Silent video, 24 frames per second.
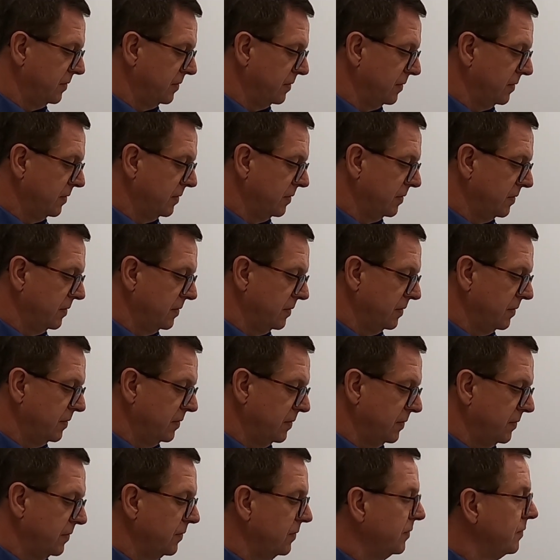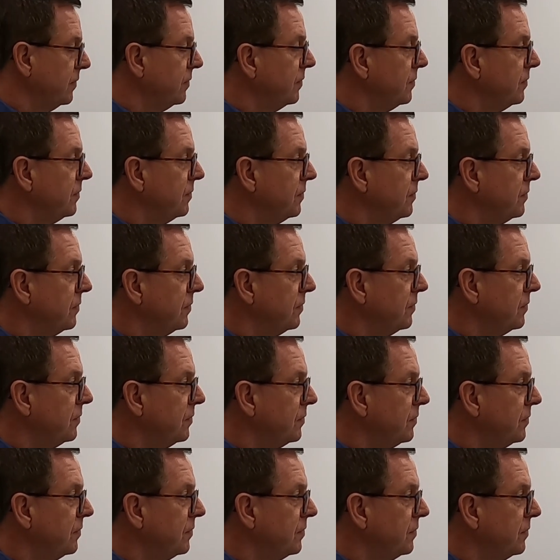
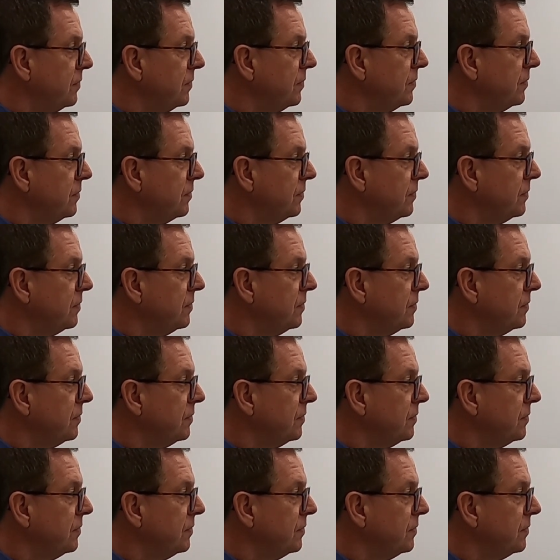No words are spoken by the person on screen.